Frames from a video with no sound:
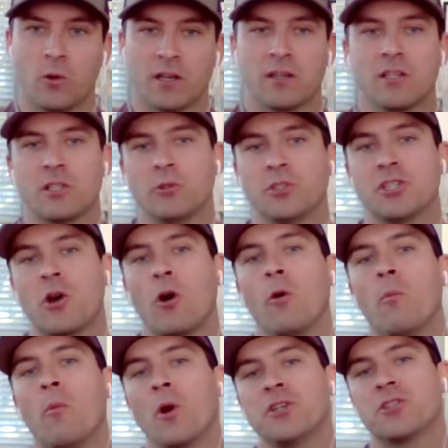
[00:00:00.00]
and they quickly because it would
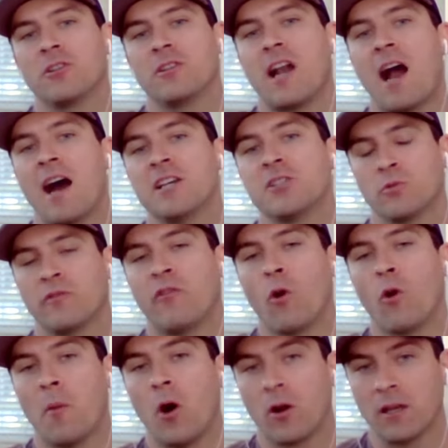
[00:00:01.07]
just hold moisture, and then ice
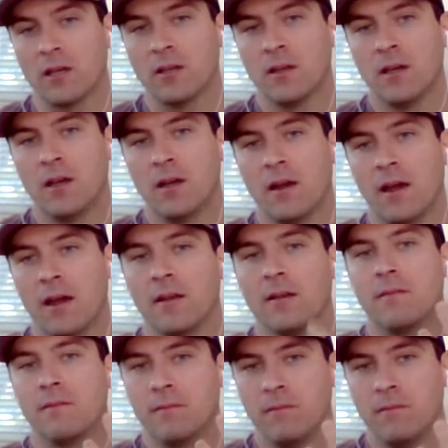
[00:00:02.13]
would form on it,
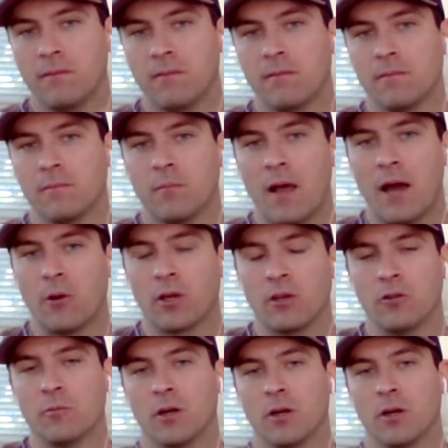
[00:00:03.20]
and okay.